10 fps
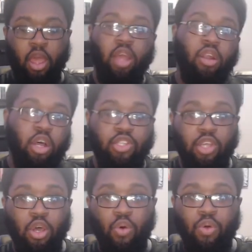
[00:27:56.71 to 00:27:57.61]
and
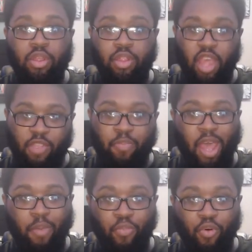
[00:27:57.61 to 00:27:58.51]
also this
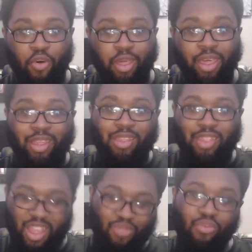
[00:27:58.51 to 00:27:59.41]
bad boy.
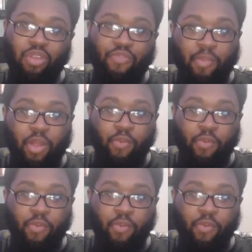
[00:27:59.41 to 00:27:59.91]
This one's for my